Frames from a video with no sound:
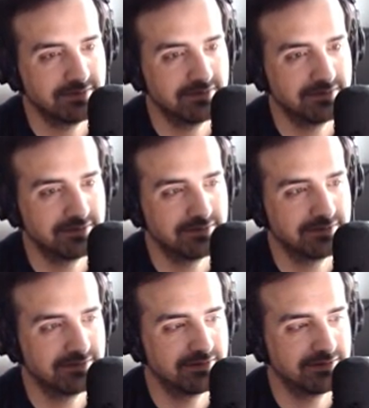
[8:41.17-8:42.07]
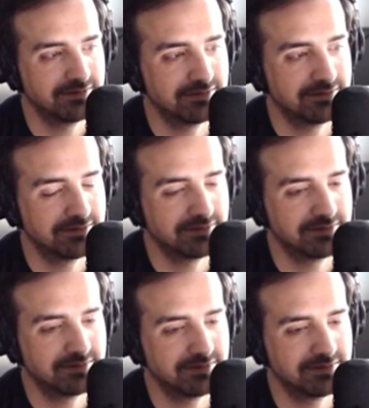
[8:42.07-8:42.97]

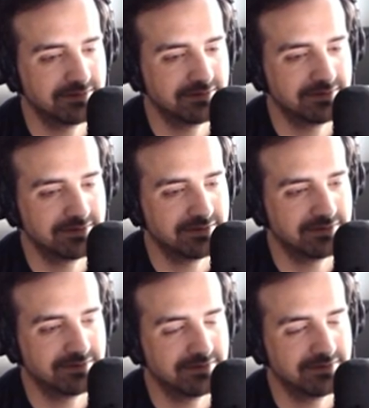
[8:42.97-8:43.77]
(silent)